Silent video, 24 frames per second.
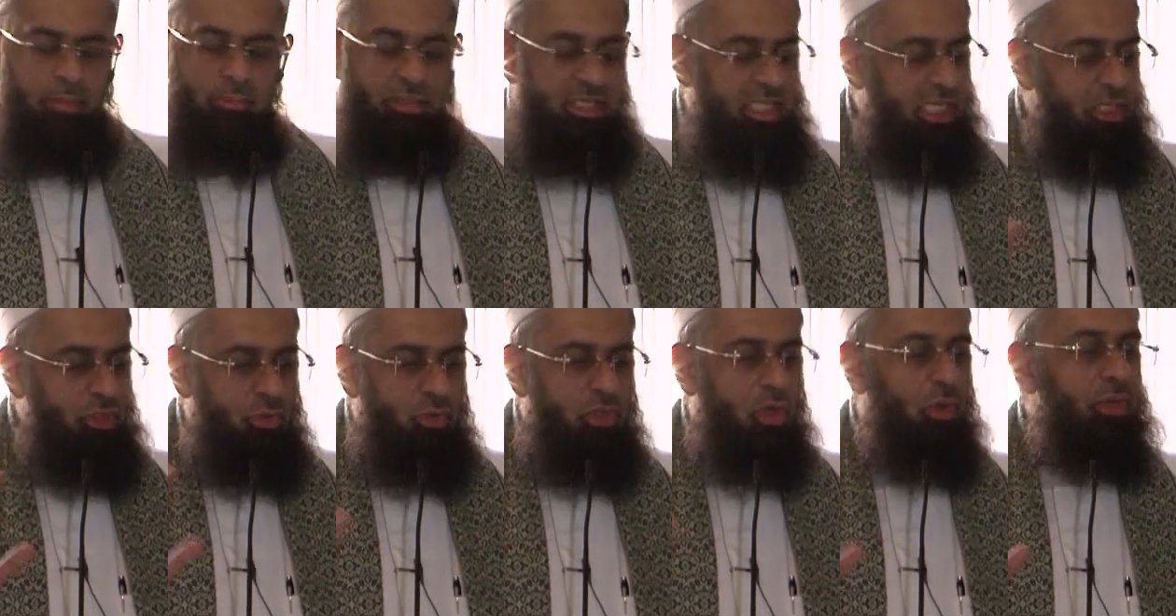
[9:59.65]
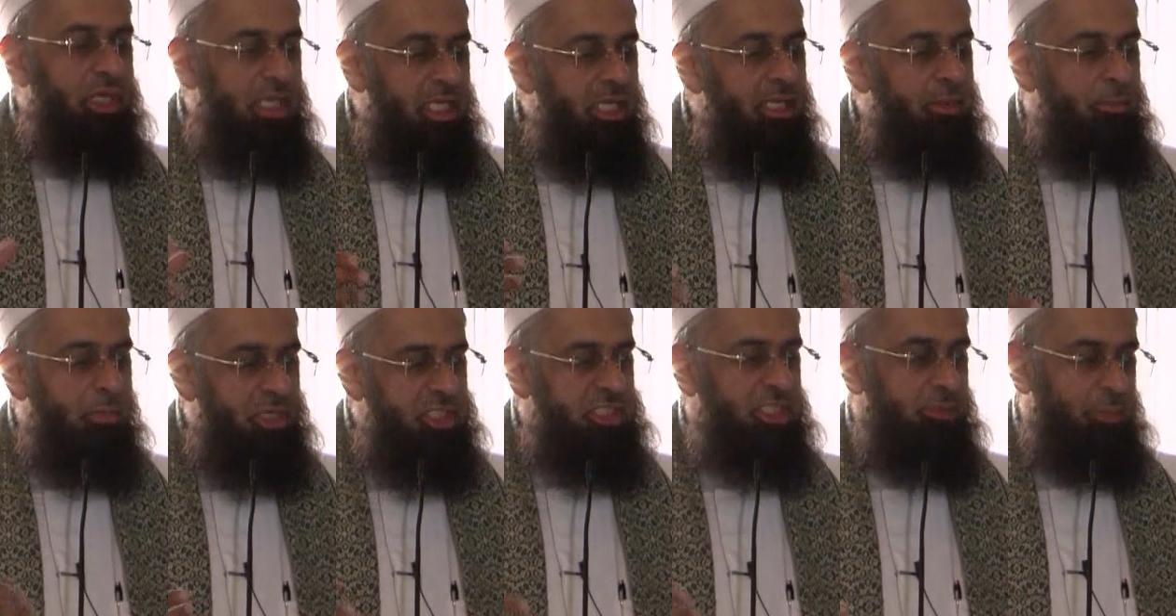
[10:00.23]
But then you don't hear
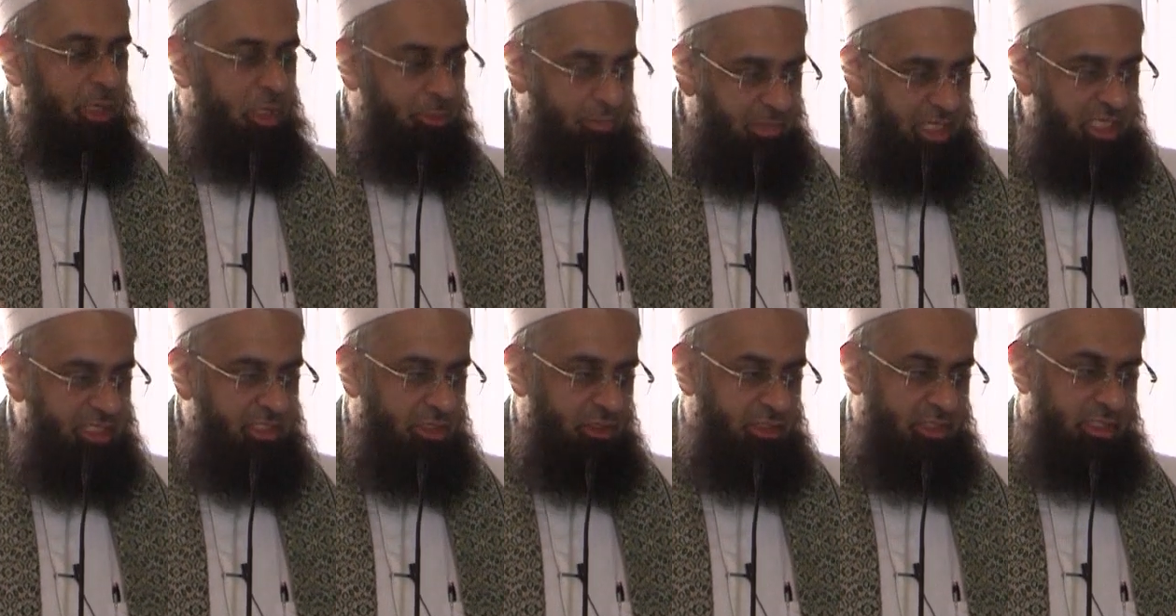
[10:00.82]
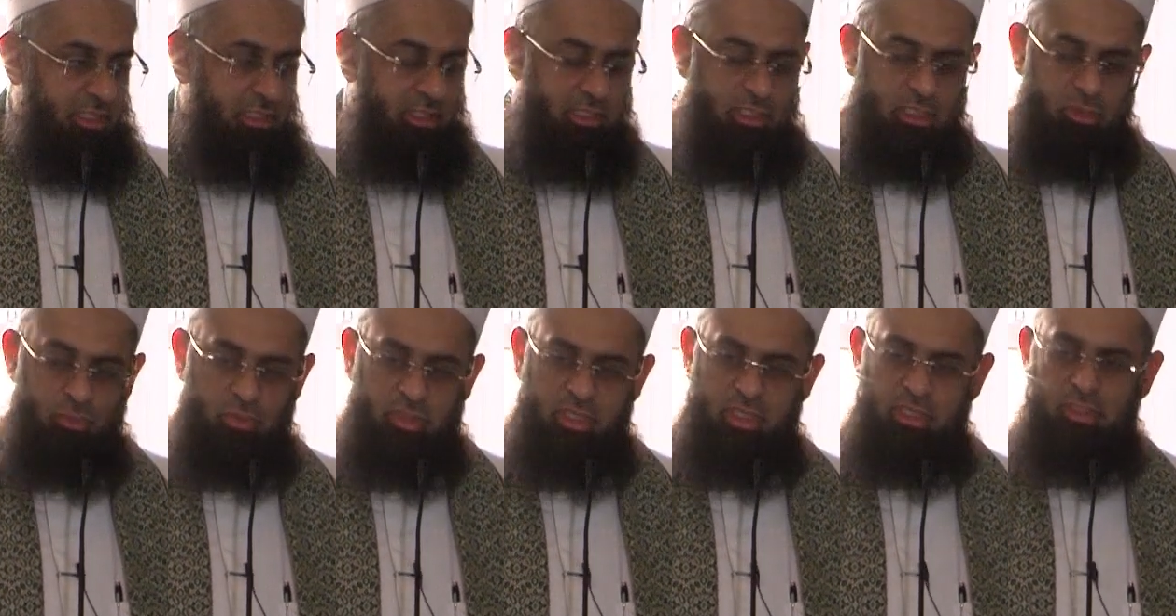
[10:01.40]
much about Mahdi
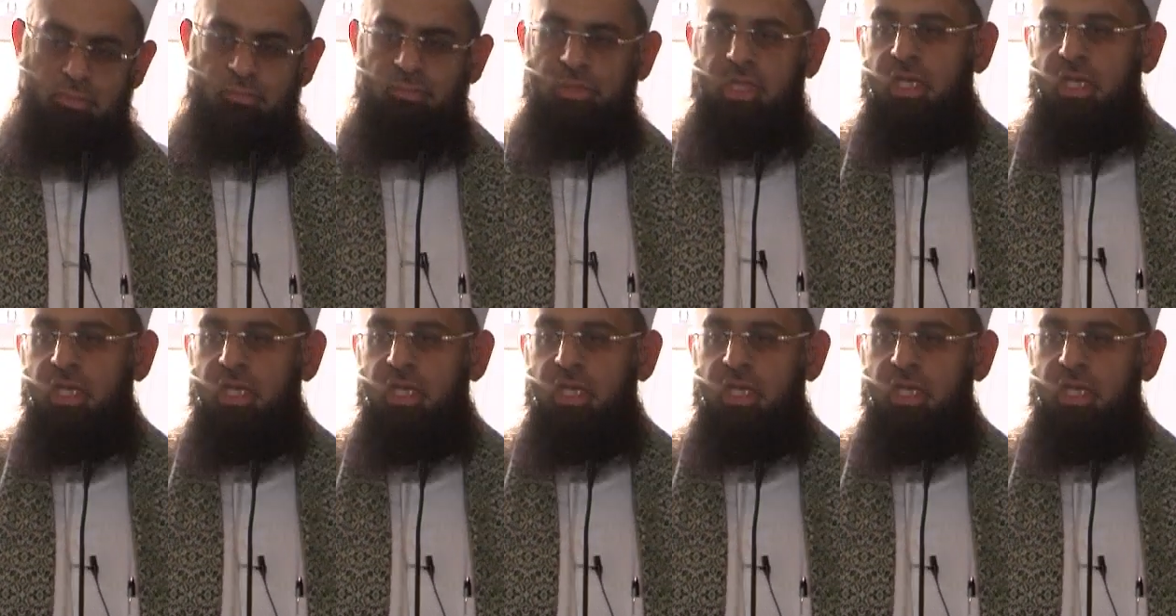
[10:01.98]
radiallahu anhu.